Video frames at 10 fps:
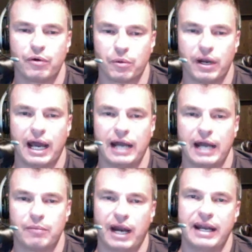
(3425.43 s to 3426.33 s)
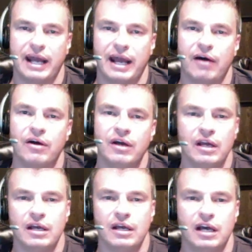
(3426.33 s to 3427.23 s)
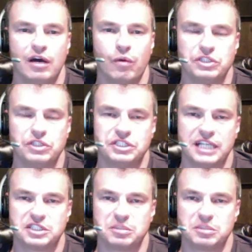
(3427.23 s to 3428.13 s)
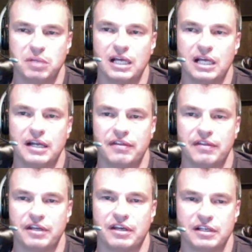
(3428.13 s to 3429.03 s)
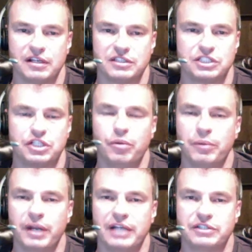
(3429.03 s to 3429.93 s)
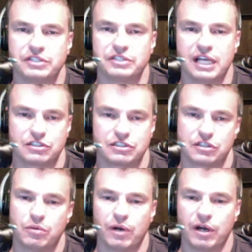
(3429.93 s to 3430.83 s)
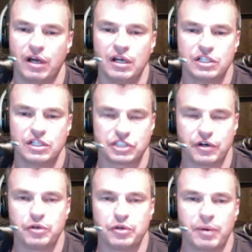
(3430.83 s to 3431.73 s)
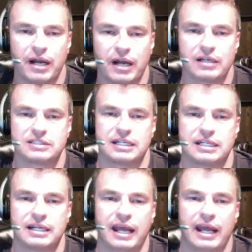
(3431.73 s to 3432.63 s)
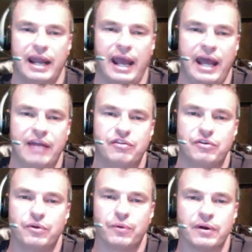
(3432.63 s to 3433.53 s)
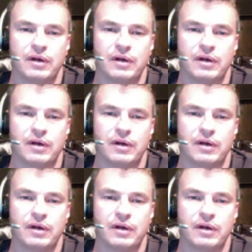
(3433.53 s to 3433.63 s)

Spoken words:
or one item right now, once you taste the blood, I think it's just human nature. You guys are going to want to start new products and add to your